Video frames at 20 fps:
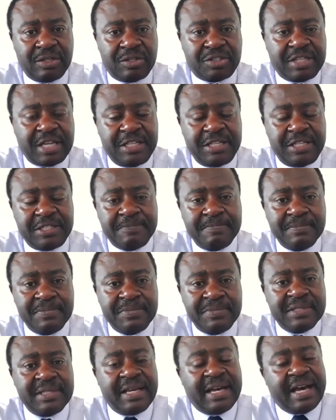studies.
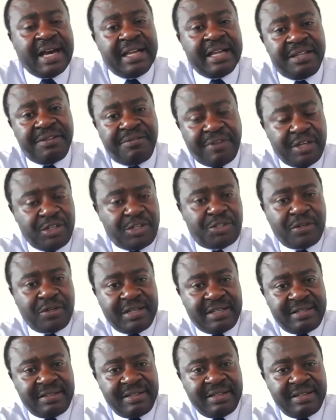And
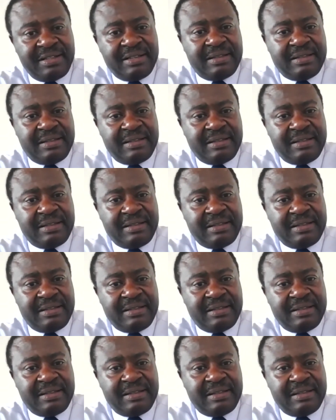eventually,